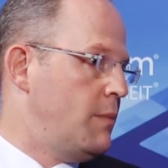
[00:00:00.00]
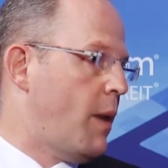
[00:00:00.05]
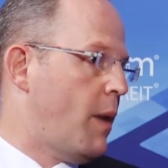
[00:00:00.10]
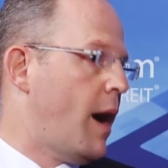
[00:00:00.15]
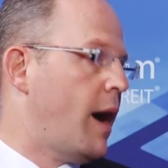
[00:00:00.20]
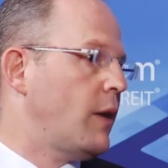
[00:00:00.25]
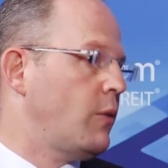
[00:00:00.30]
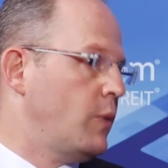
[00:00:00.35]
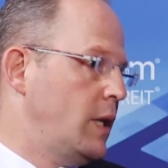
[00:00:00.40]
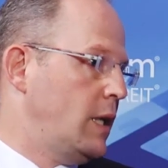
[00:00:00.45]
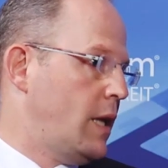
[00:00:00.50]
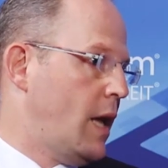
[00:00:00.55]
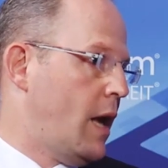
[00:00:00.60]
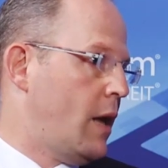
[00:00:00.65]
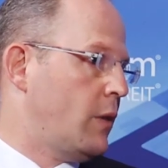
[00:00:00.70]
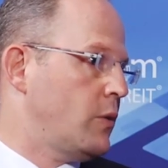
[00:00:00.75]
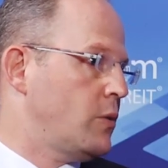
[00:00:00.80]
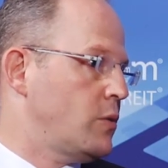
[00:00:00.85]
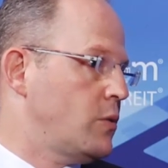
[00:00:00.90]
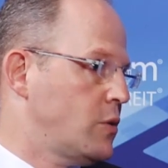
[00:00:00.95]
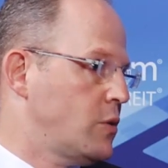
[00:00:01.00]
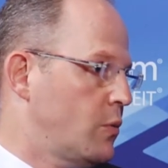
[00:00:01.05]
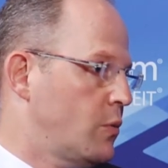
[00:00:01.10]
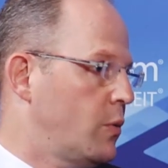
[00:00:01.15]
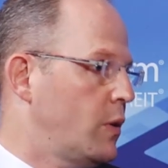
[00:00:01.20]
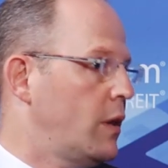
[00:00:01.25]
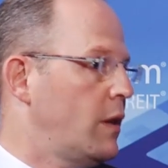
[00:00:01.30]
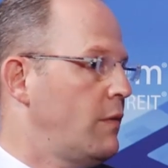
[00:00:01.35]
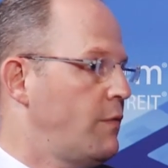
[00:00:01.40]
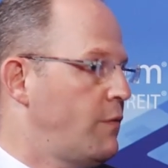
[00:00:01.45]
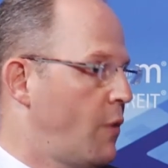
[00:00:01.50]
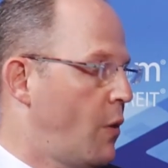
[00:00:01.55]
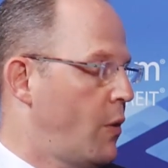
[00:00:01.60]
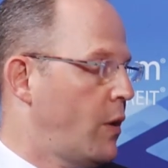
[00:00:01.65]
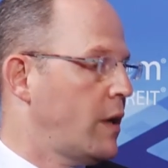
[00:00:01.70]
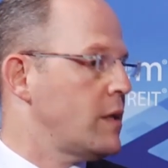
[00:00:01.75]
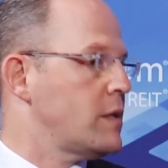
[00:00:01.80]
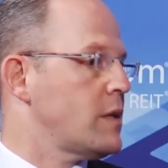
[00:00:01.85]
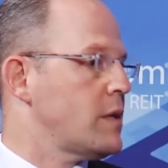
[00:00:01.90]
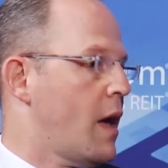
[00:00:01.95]
by retailers to really
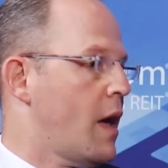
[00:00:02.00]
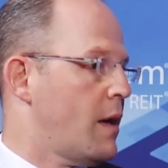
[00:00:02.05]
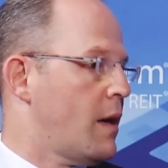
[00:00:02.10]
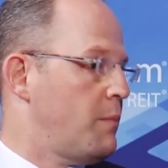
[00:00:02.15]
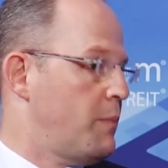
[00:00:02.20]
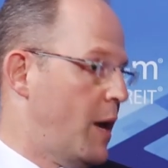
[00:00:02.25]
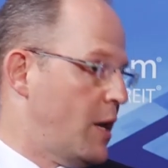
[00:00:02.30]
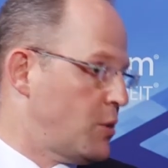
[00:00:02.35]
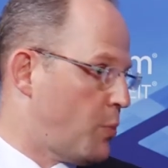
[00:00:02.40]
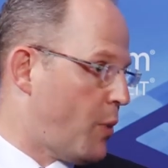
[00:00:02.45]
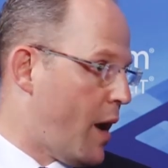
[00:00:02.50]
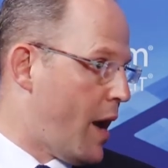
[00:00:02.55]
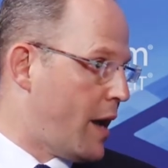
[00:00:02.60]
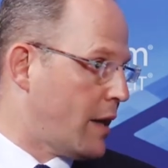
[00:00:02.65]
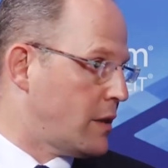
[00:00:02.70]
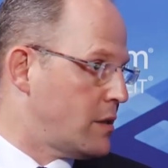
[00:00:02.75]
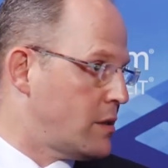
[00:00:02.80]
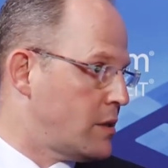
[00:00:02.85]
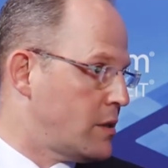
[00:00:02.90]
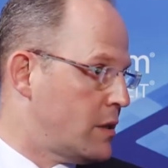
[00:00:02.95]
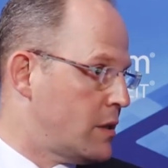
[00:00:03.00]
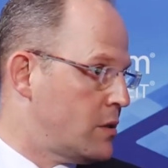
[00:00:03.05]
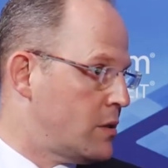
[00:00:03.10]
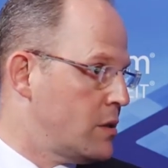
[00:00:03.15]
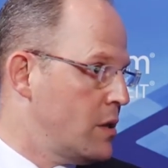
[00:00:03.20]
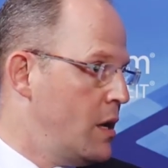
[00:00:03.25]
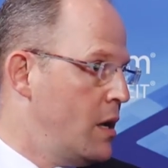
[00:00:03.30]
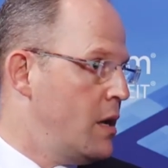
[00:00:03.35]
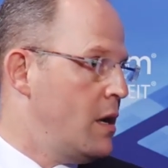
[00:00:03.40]
focus on best practices